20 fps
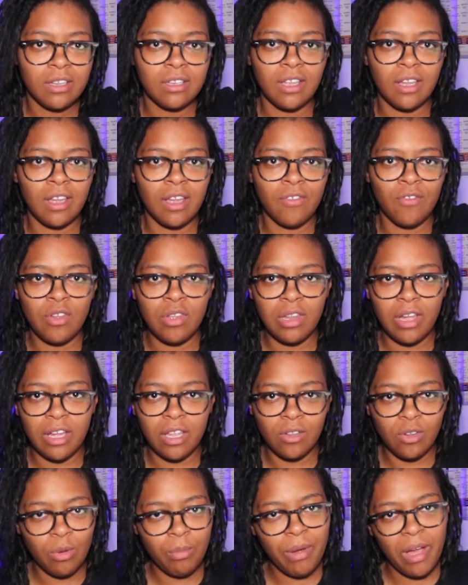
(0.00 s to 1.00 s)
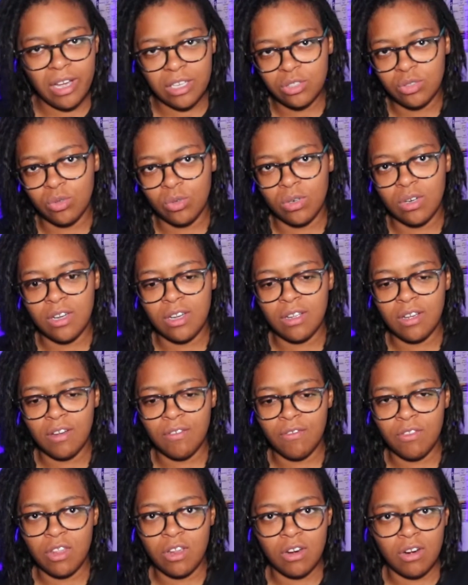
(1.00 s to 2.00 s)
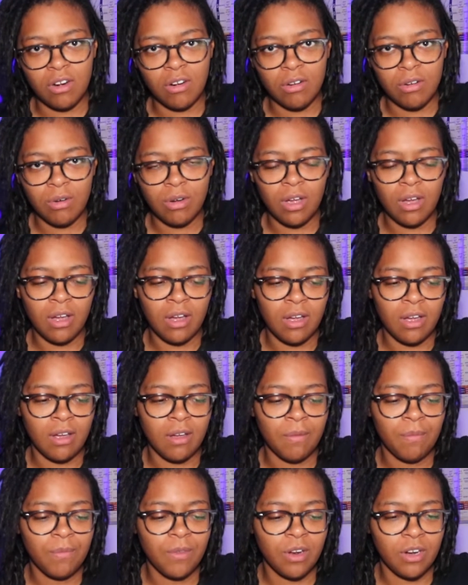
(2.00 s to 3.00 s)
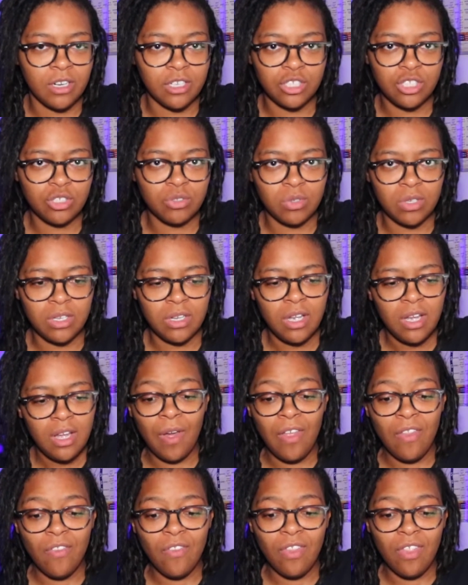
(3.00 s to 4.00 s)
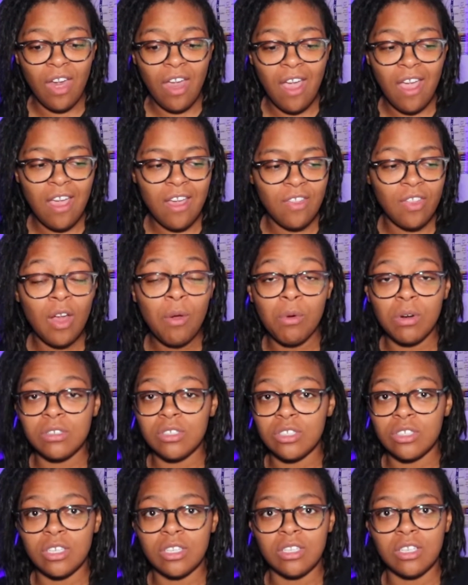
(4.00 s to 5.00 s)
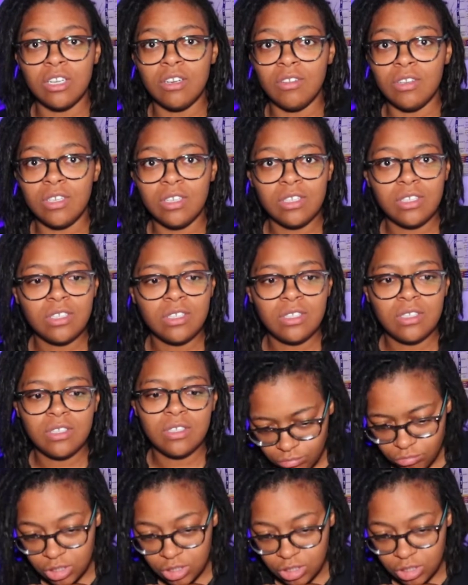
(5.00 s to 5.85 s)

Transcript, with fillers: They give you like a little backstory of their uh, their history, and they they were just hilarious.